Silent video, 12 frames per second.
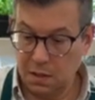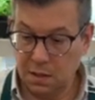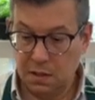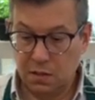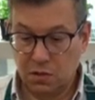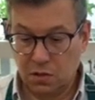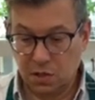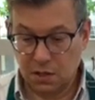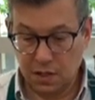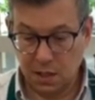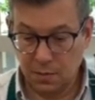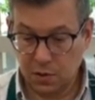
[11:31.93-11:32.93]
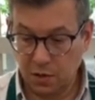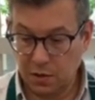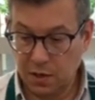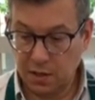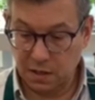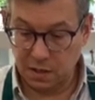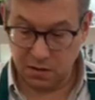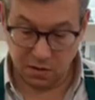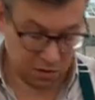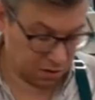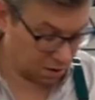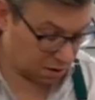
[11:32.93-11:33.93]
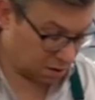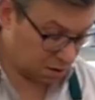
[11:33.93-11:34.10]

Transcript: is just keep turning this